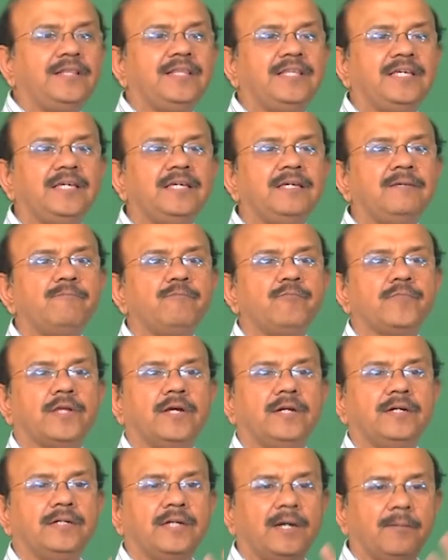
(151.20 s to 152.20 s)
the
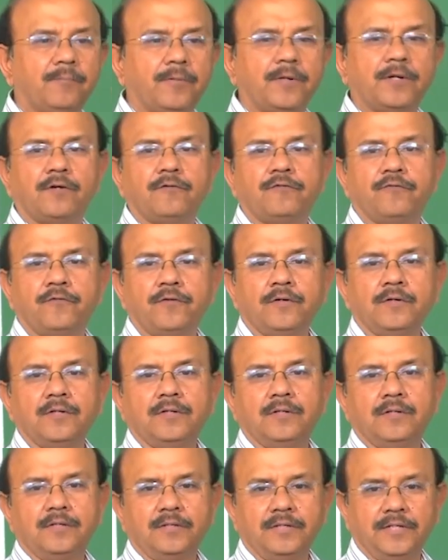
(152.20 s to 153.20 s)
number of
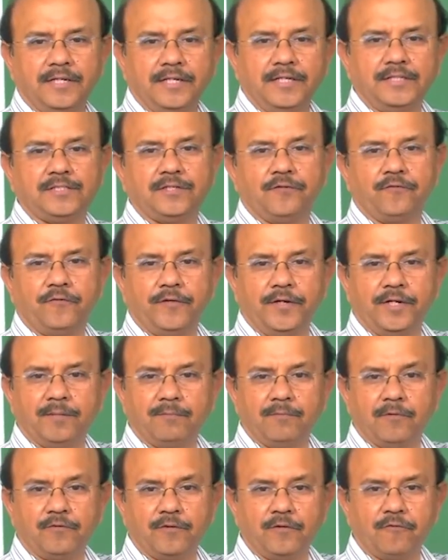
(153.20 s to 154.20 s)
degrees of
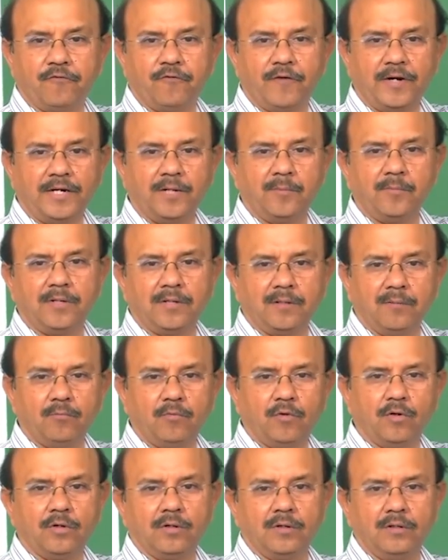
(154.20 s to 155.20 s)
freedom of the fundamental
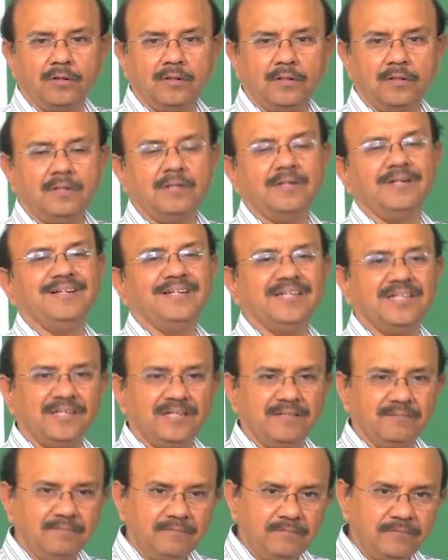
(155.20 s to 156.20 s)
model,
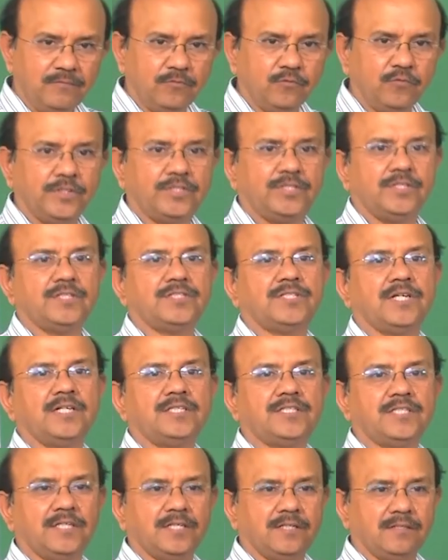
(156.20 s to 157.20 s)
which
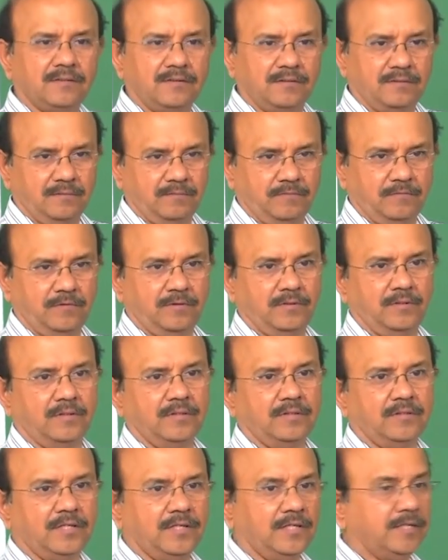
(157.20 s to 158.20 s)
results in
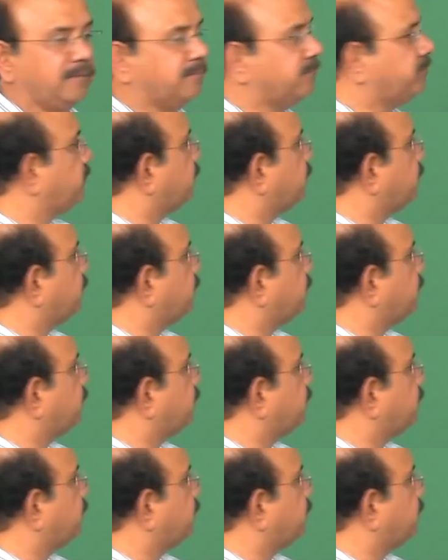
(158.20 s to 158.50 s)
the